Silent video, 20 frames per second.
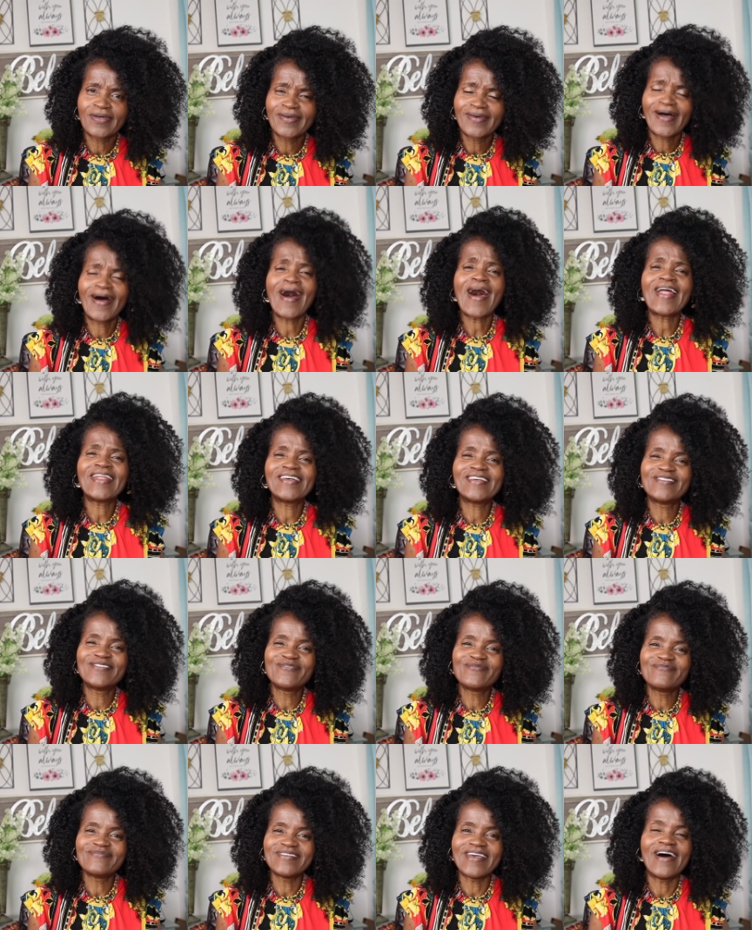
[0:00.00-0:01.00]

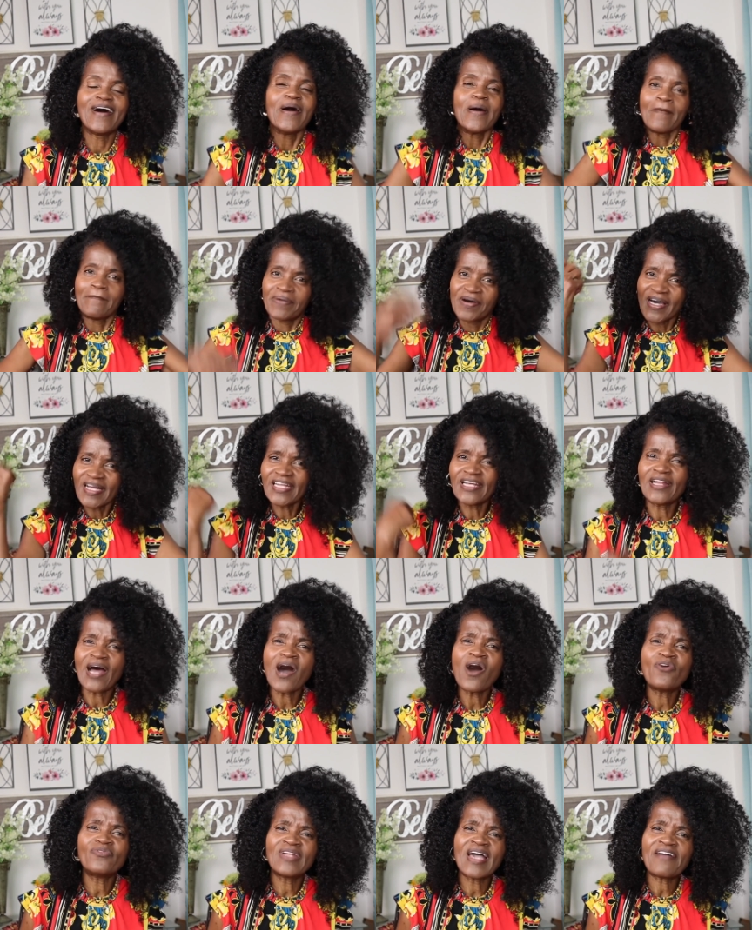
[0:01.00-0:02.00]
Hallelujah. Put it
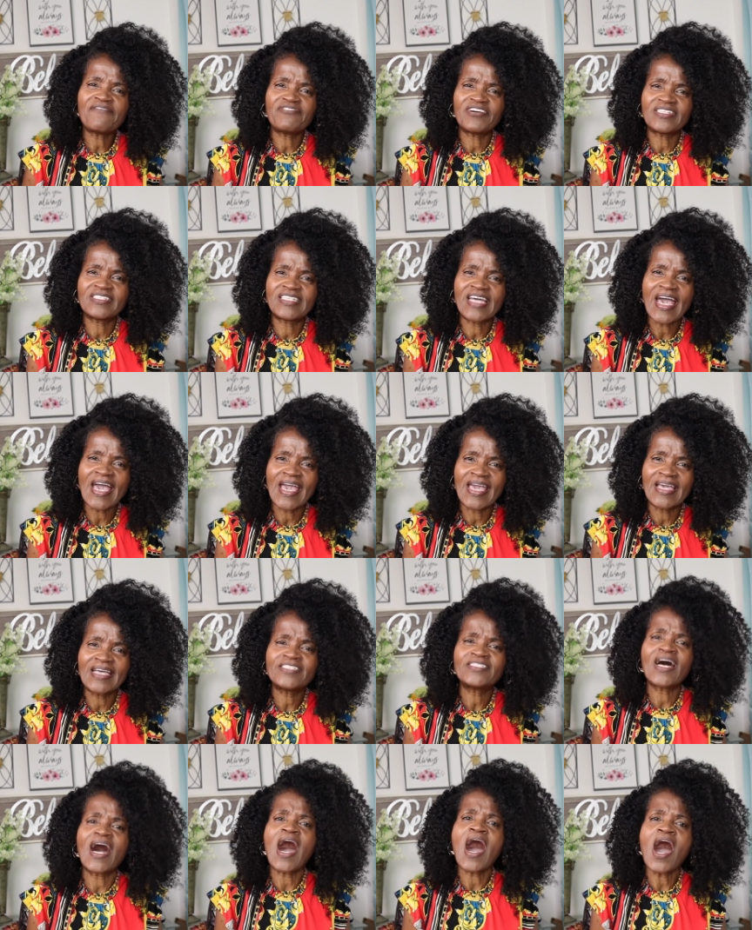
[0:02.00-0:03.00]
on every day.
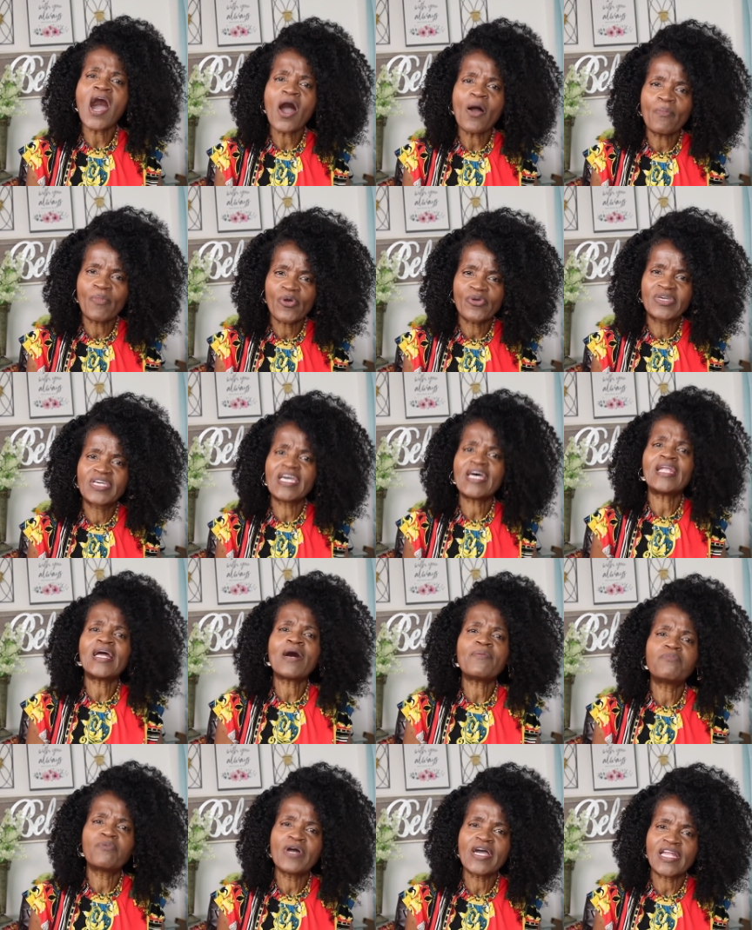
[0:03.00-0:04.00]
It's an armor. Get
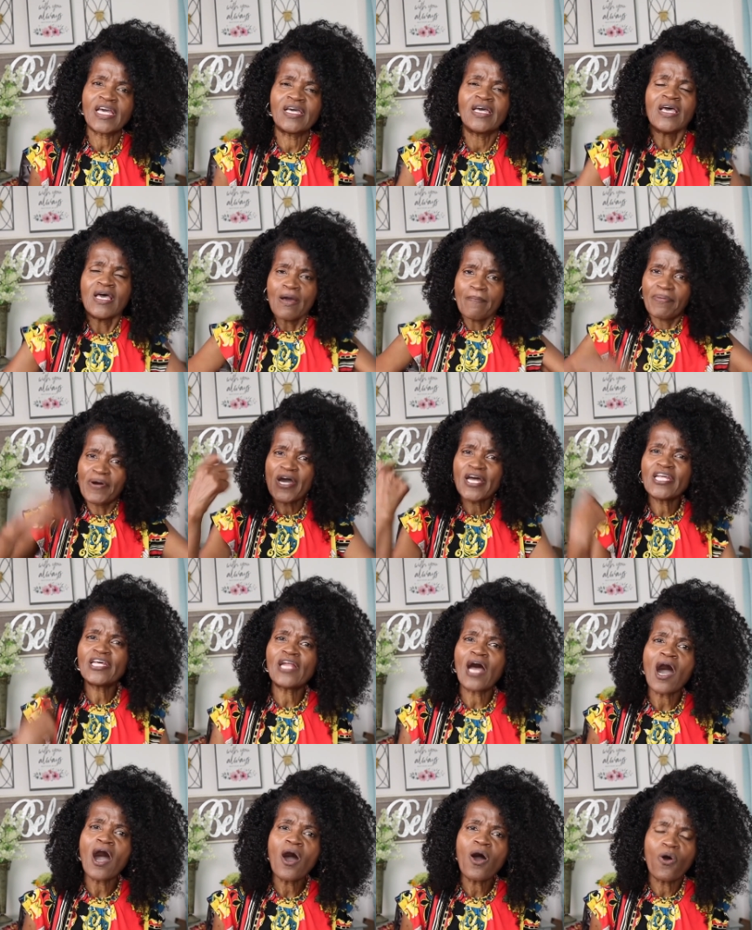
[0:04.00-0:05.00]
up with it. Put it
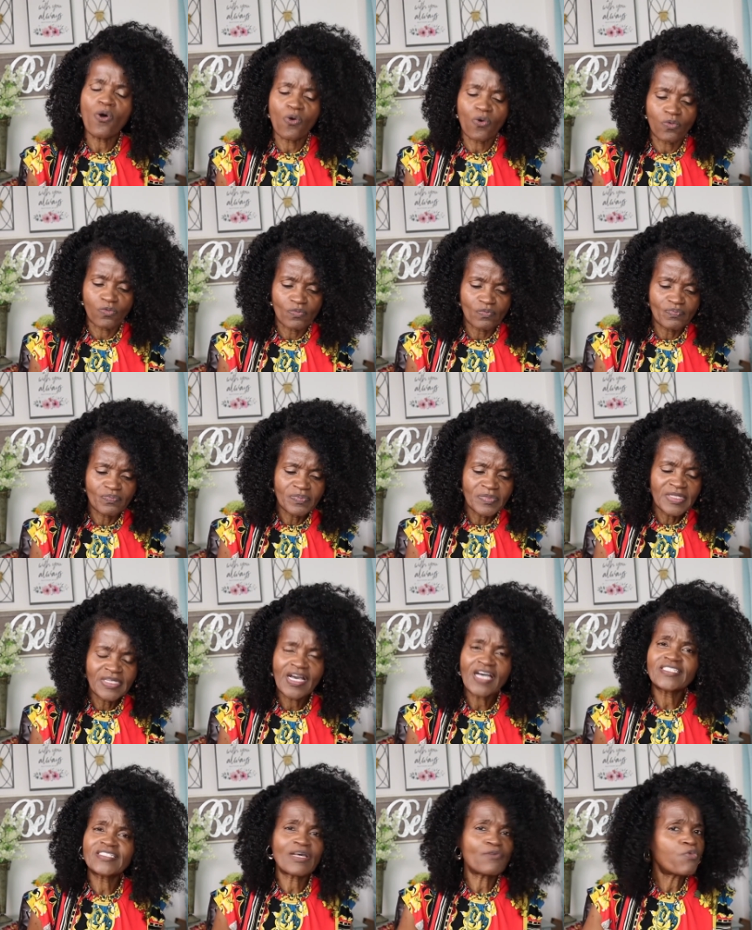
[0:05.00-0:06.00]
on.
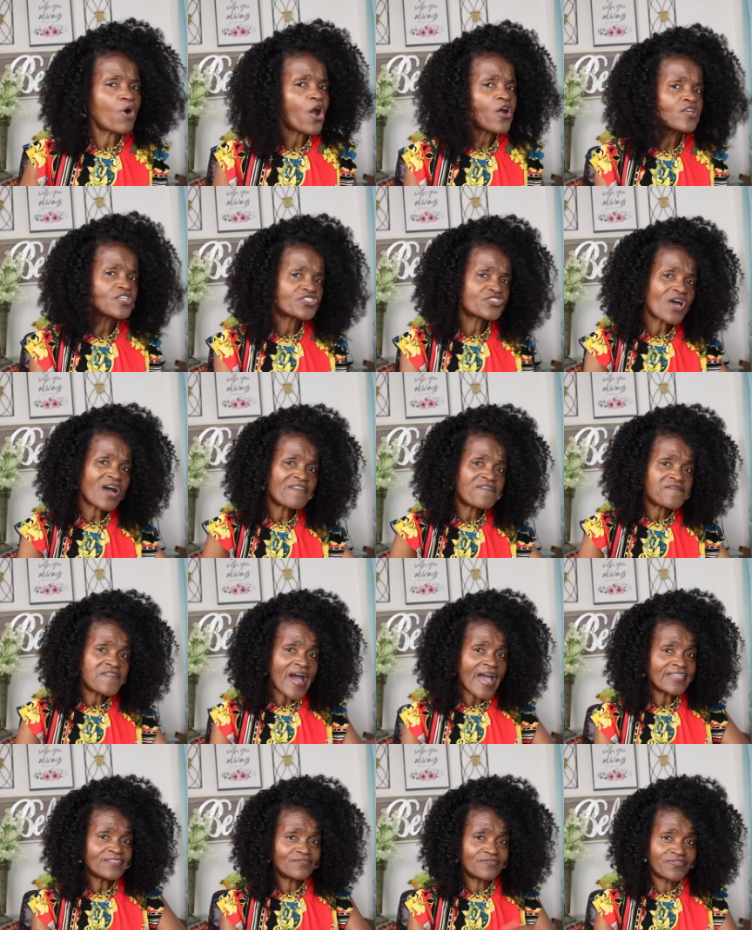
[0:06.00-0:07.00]
Because the word will start
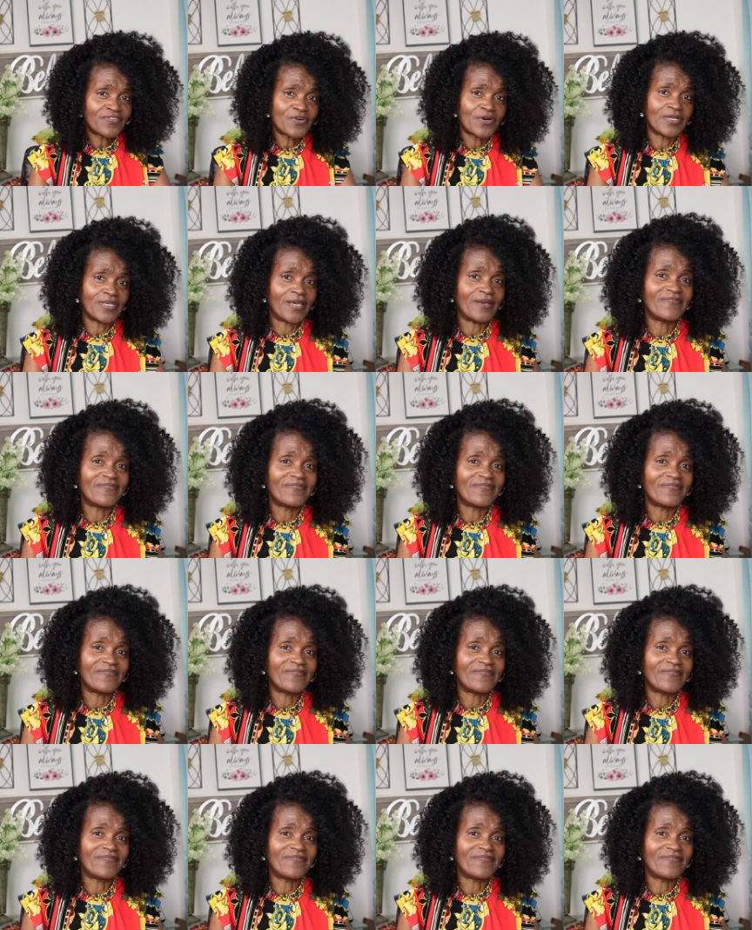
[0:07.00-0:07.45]
fighting for you.